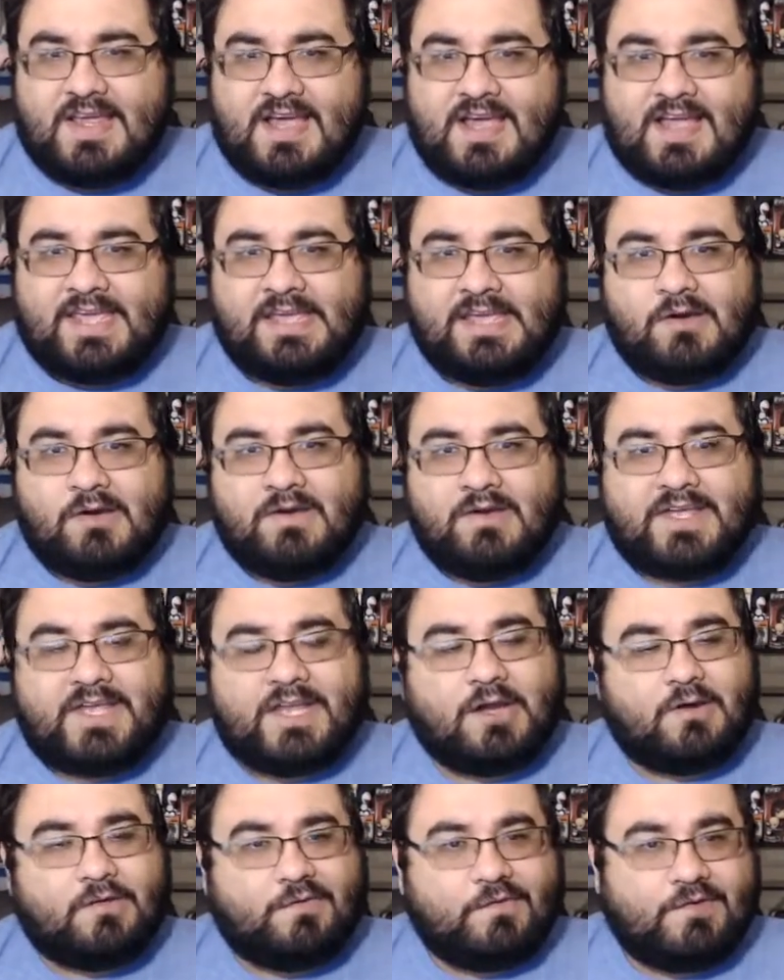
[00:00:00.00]
He only
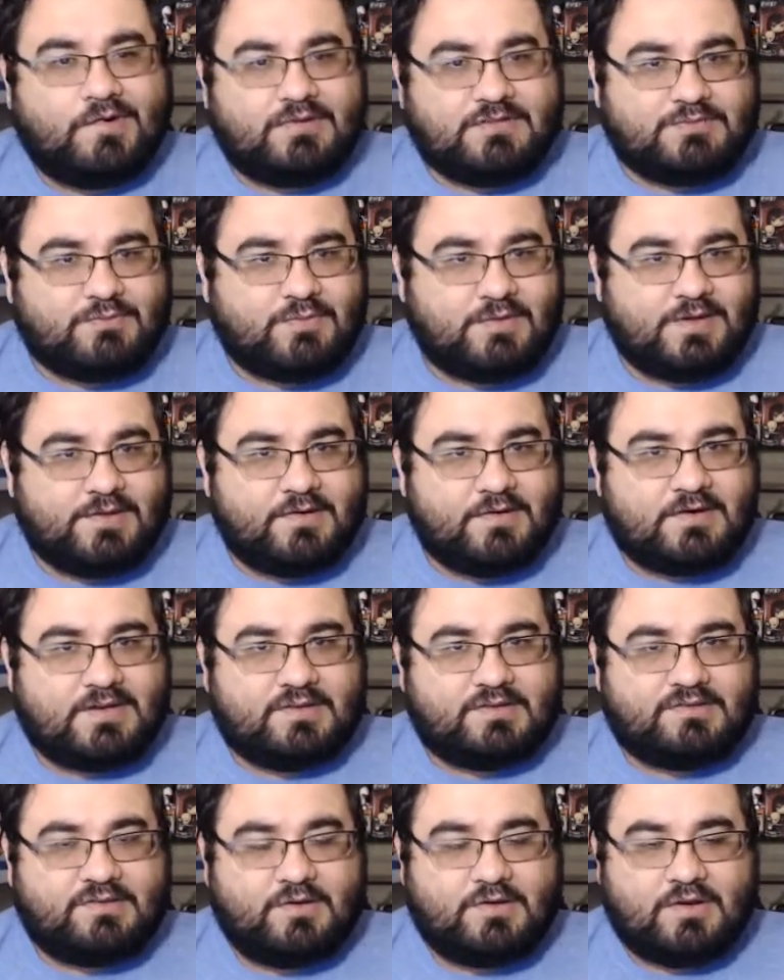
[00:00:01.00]
cared for his brother
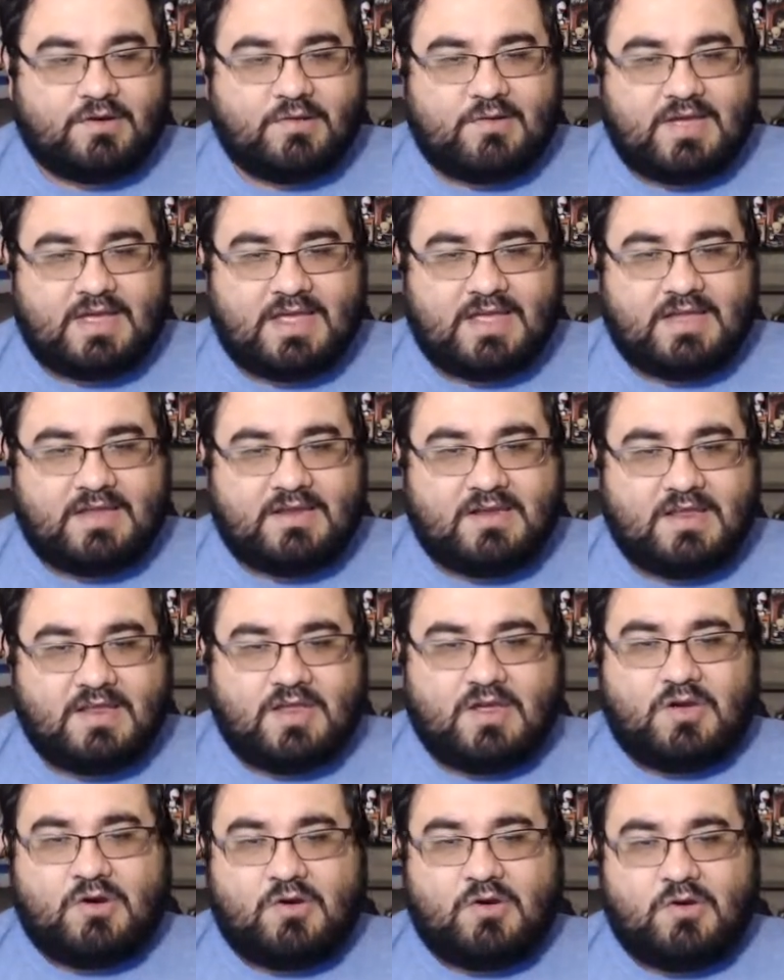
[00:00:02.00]
Kasudo, and
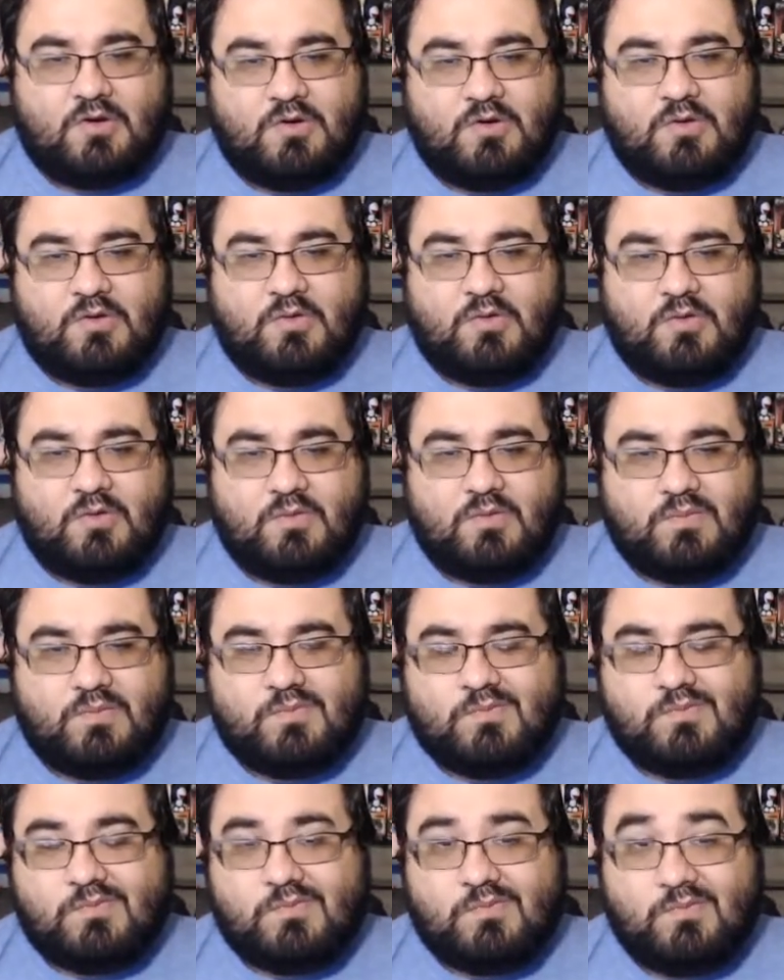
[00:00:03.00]
who
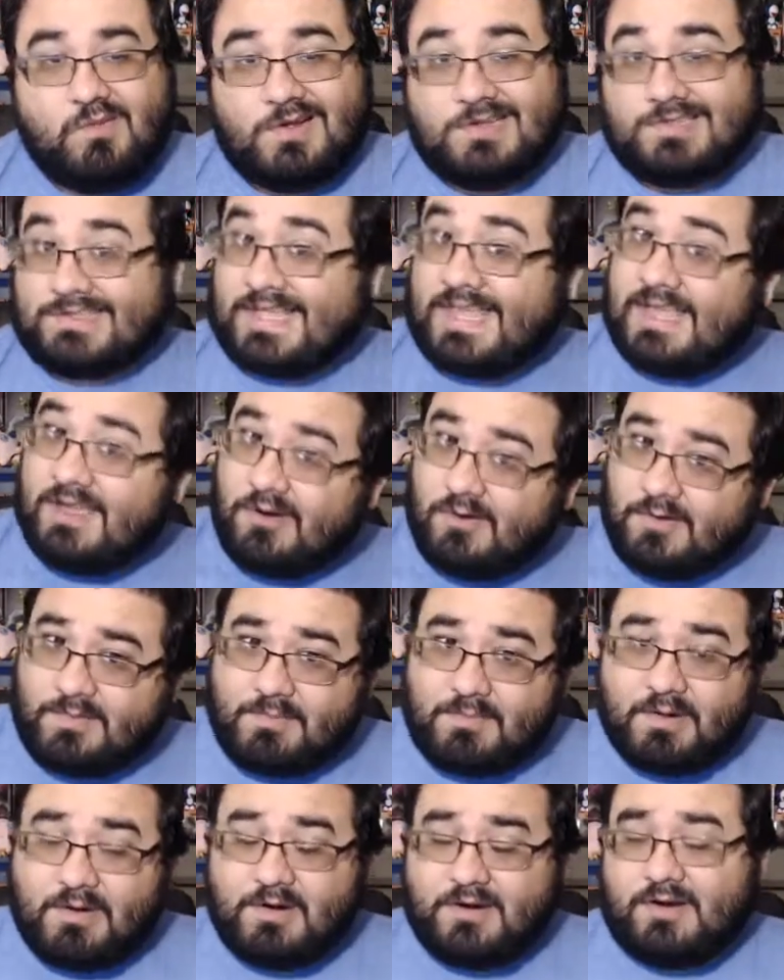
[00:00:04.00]
was killed,
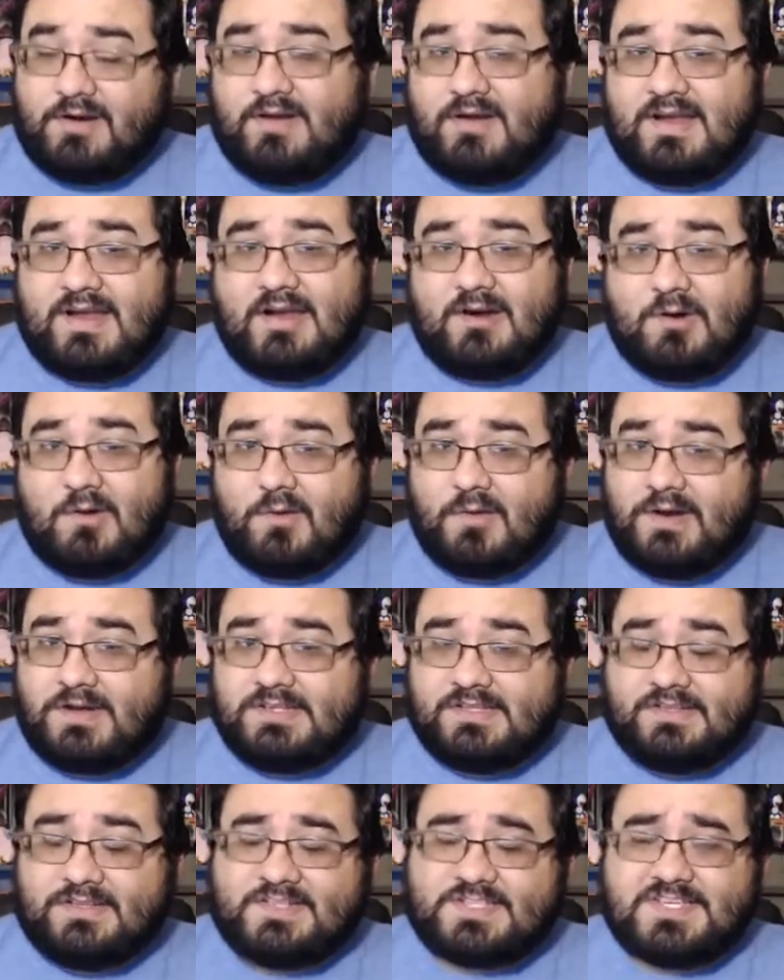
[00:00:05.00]
murdered, according
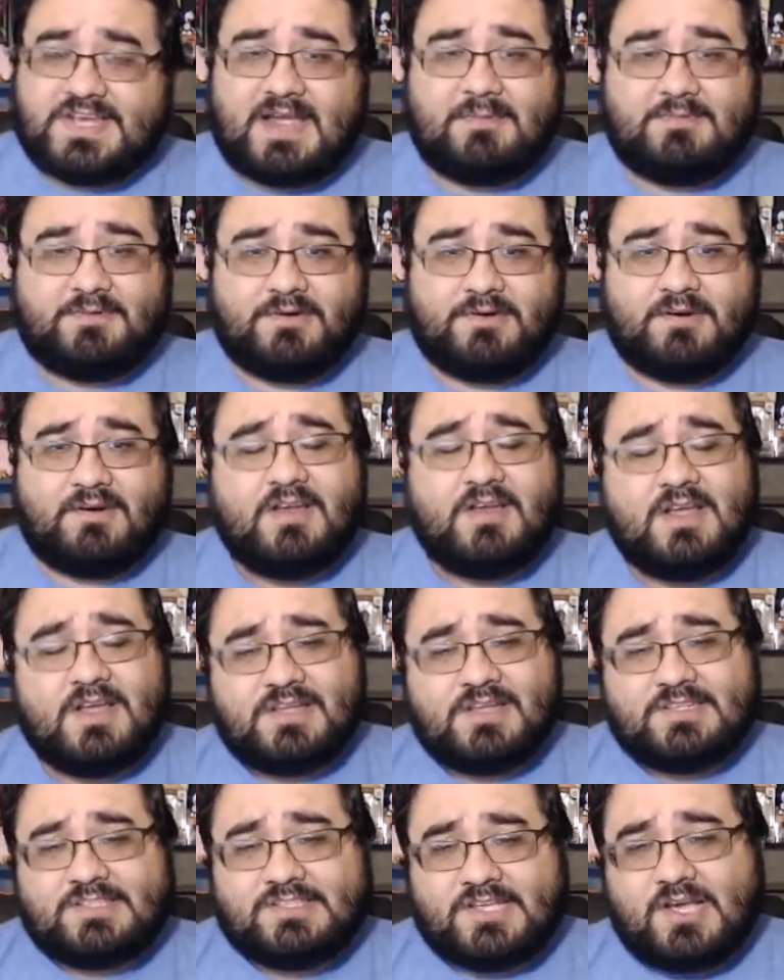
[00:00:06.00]
to this chapter.
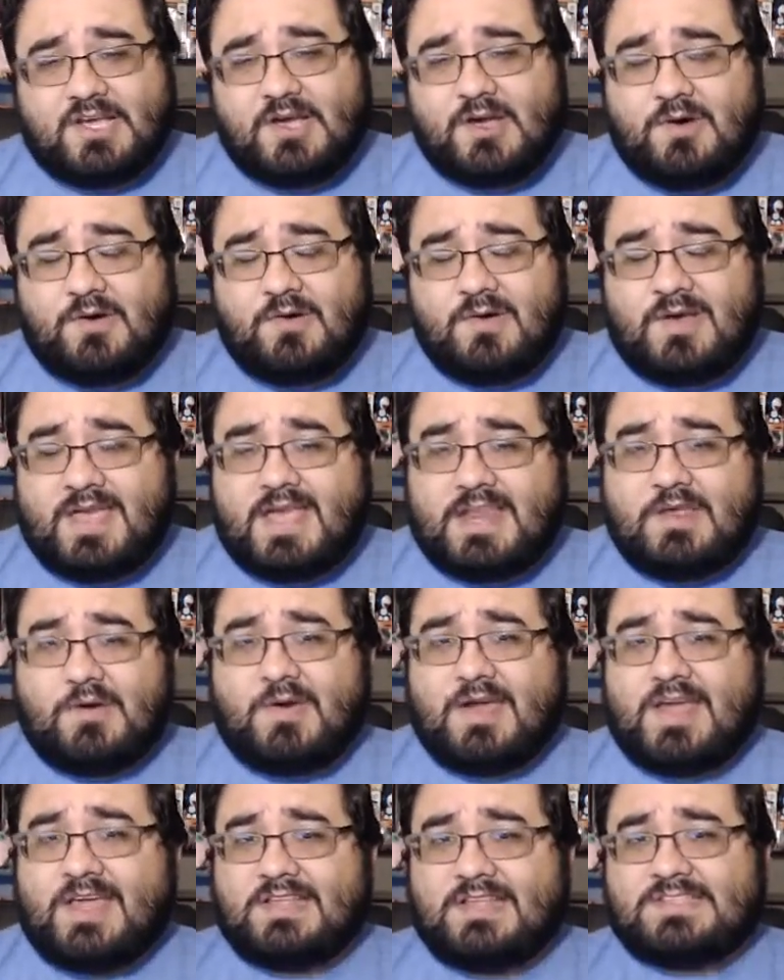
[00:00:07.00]
So
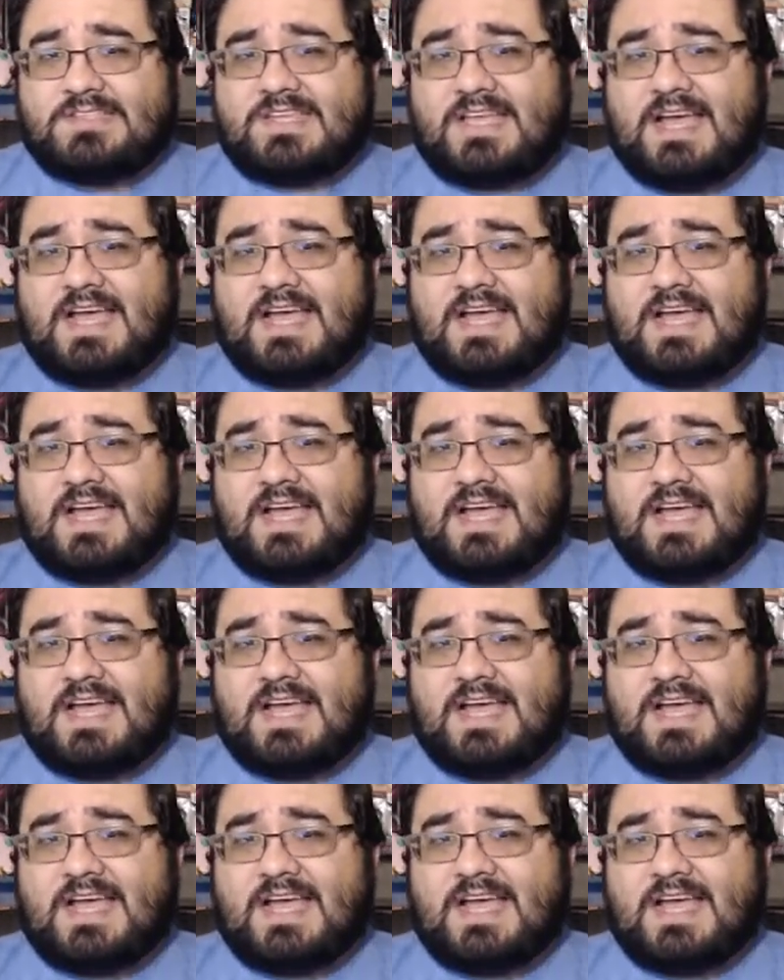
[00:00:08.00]
anyways,